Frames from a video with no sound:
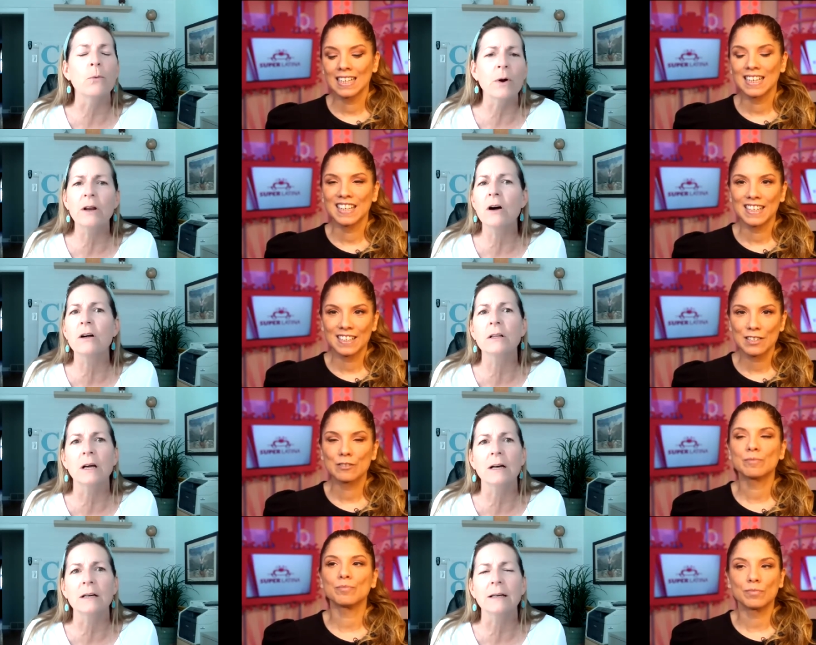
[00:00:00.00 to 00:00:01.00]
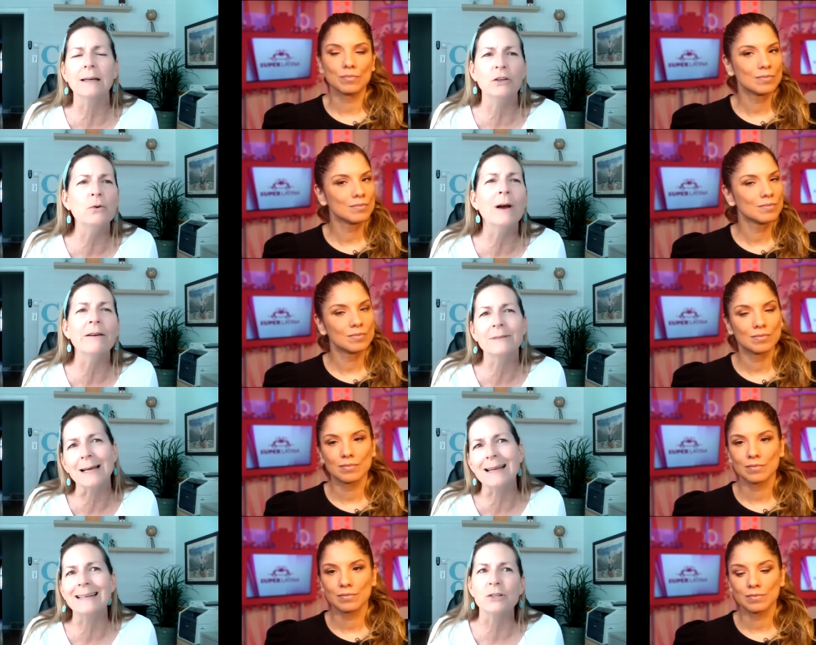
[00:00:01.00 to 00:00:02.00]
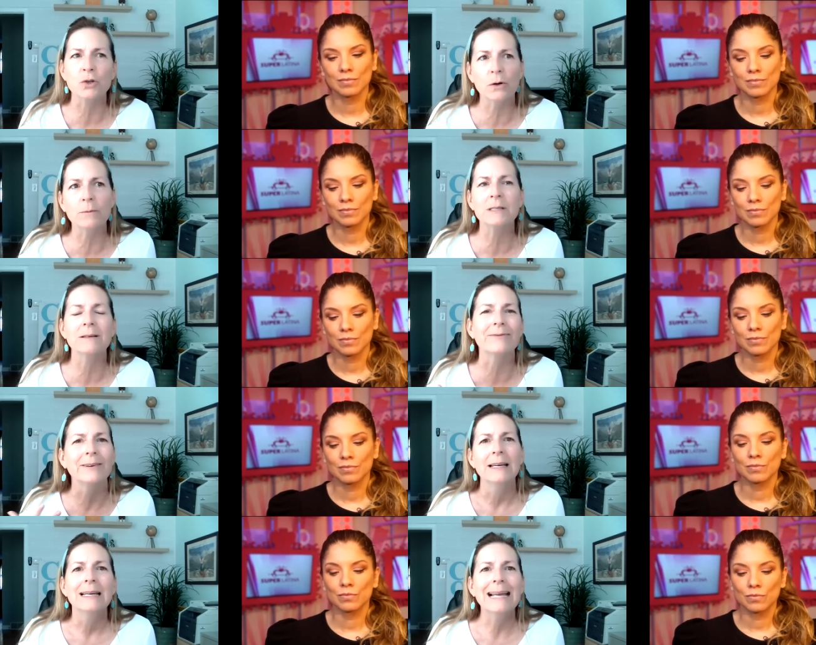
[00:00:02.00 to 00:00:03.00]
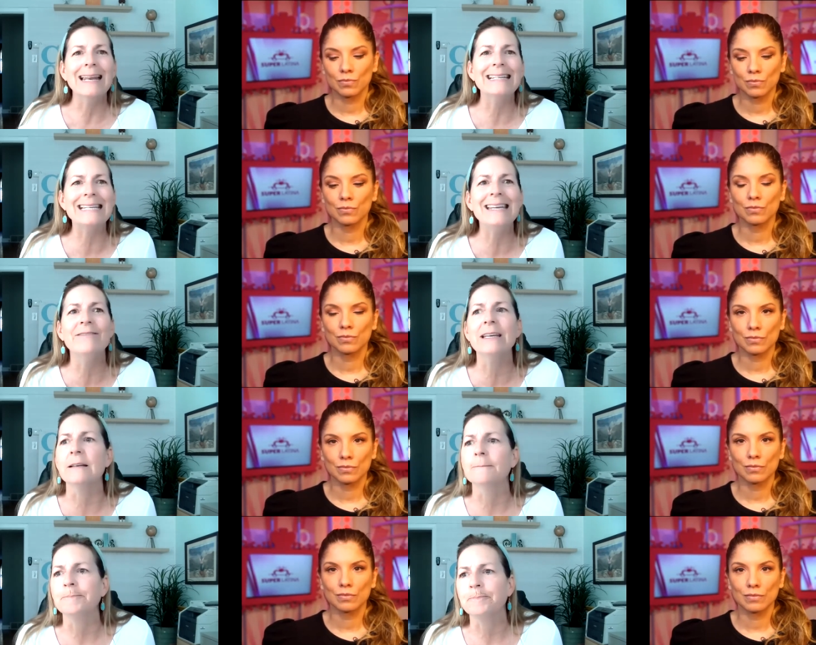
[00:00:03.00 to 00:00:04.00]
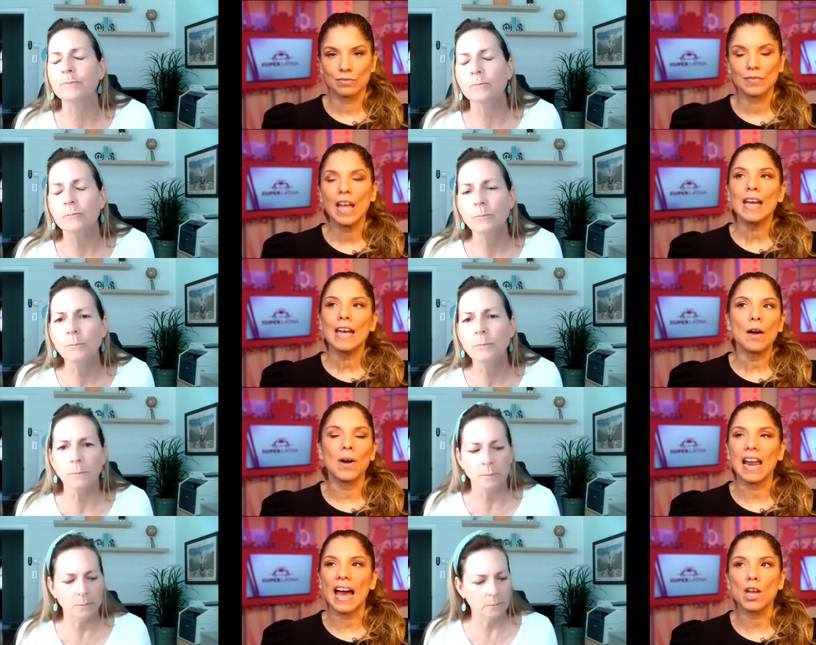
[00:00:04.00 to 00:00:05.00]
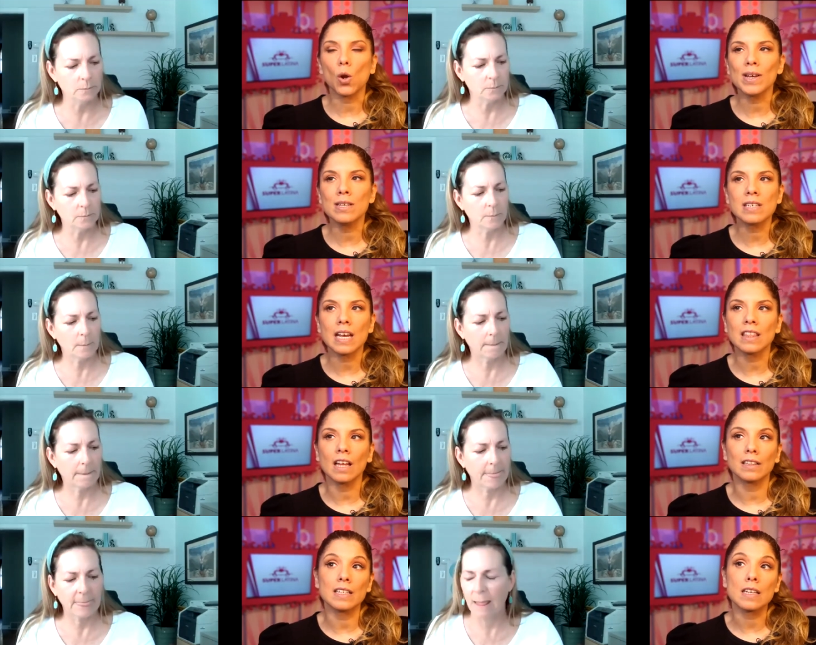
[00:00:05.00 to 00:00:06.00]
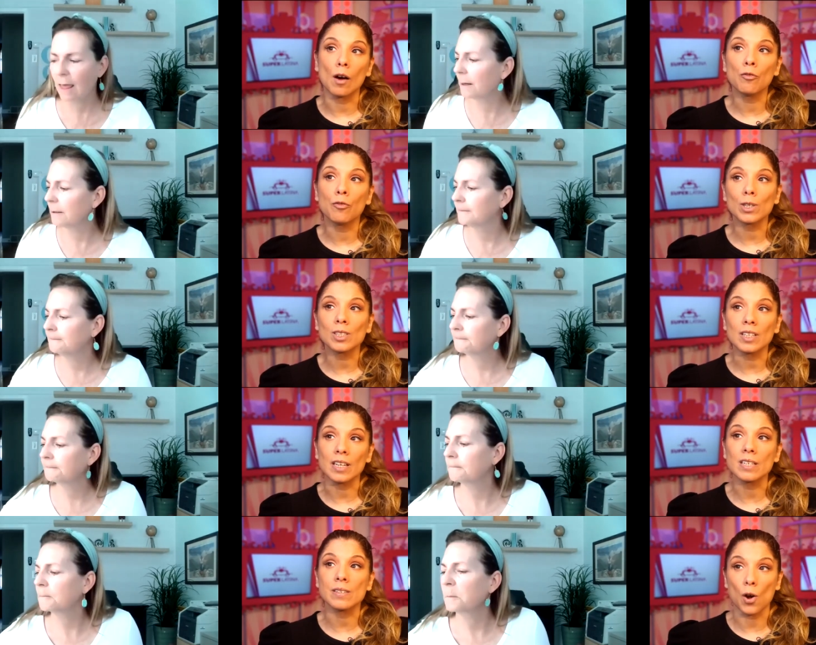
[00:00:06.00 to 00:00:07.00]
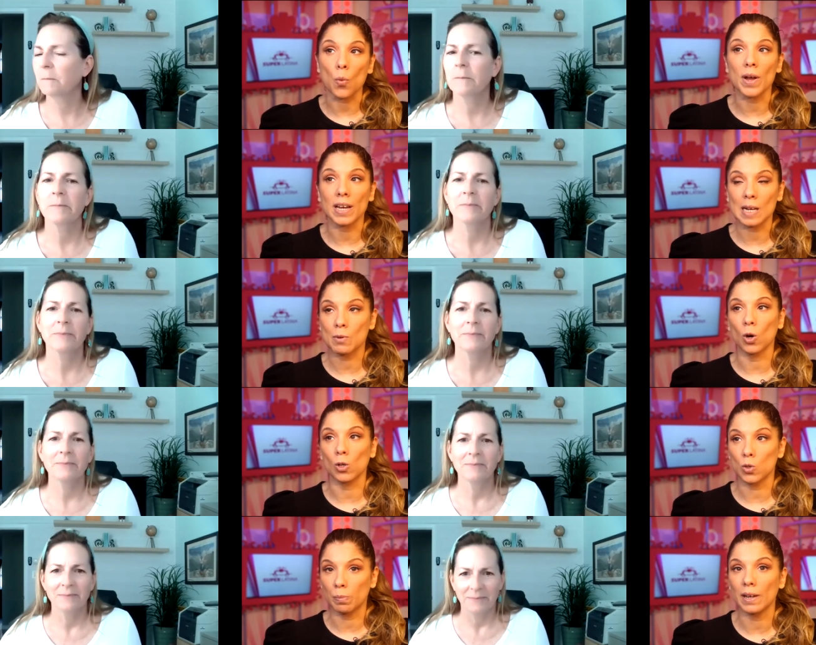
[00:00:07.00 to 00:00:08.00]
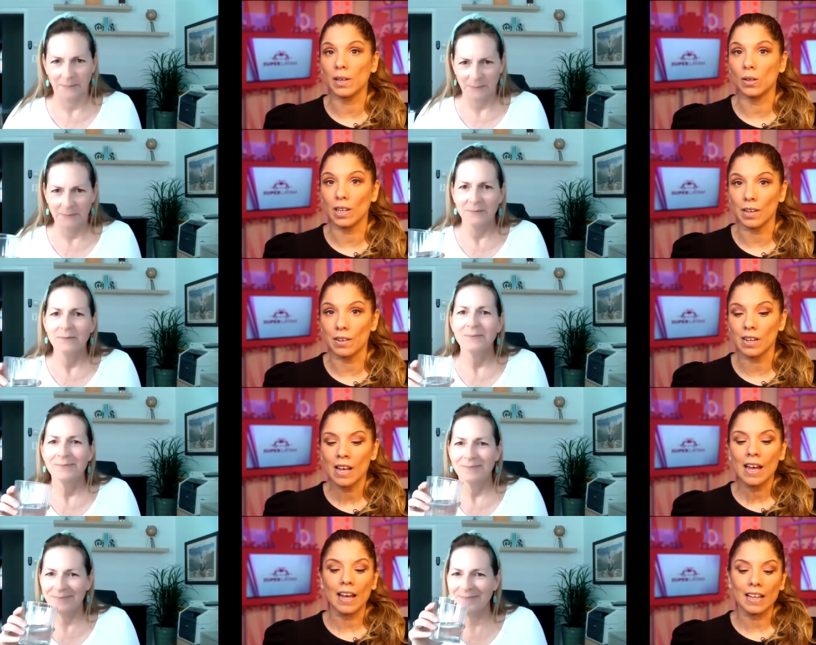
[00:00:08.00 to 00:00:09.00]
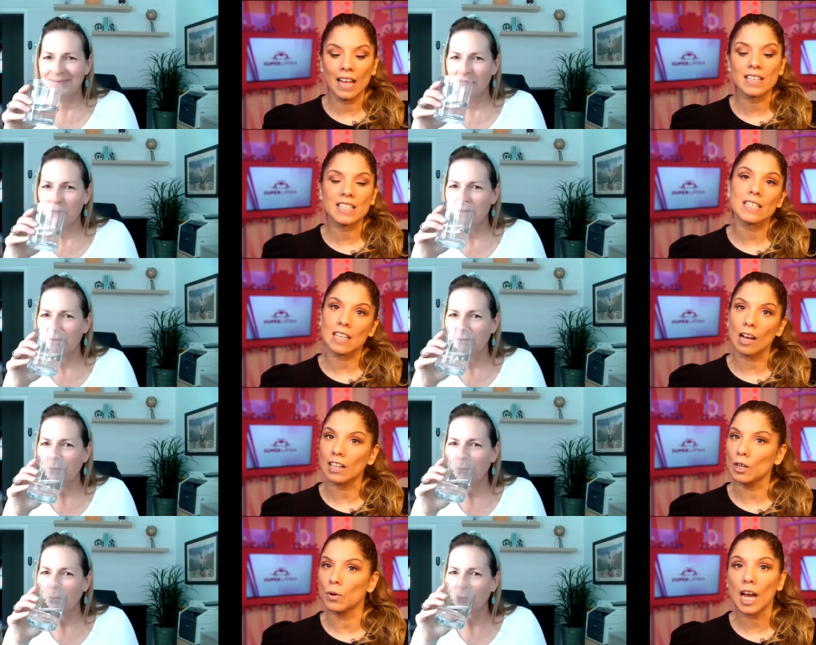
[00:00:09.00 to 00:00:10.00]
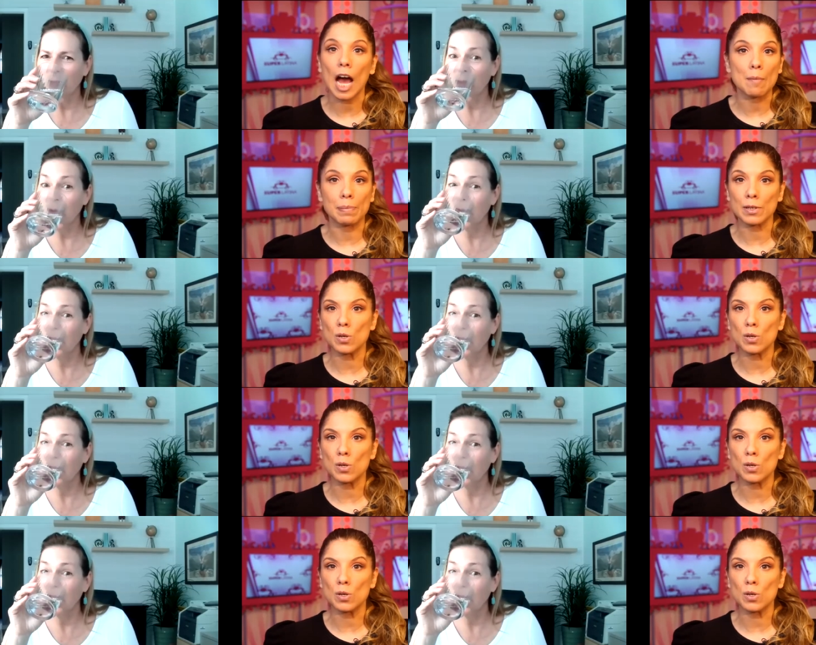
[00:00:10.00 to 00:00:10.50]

Speaker 1: and what all uh, you have done in terms of kind of TV?
Speaker 2: Well, I always say that discomfort is our wake up call to pioneer, and that's exactly what happened to